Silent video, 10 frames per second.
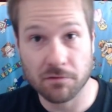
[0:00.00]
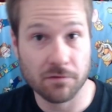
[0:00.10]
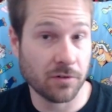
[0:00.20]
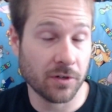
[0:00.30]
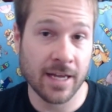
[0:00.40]

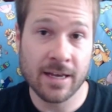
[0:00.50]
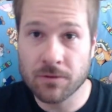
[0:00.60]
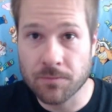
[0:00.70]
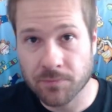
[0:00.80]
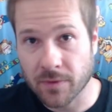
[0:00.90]
for
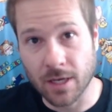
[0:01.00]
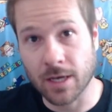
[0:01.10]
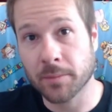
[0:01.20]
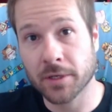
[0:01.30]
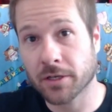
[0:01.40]
now,
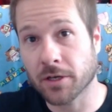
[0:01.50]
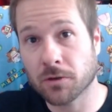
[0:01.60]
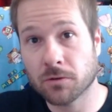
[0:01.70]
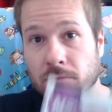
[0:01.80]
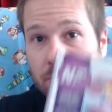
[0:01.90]
I'm gonna
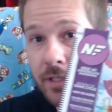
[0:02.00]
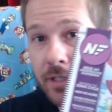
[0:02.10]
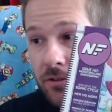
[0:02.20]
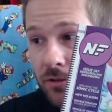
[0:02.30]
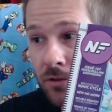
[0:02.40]
go
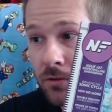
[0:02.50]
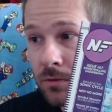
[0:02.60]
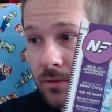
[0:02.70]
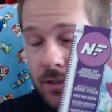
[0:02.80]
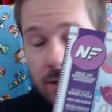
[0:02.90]
read
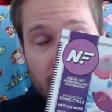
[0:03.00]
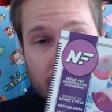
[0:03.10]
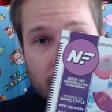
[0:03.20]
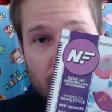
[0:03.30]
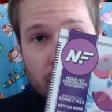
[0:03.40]
through the
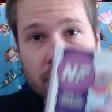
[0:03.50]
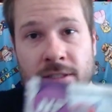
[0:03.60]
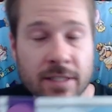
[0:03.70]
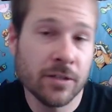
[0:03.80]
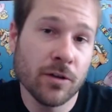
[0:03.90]
new
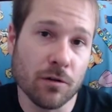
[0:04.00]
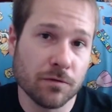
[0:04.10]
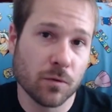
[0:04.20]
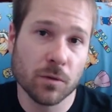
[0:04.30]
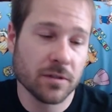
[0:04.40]
Nintendo
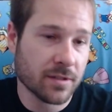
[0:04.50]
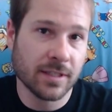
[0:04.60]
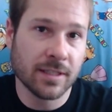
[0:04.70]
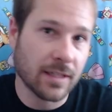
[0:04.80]
Force that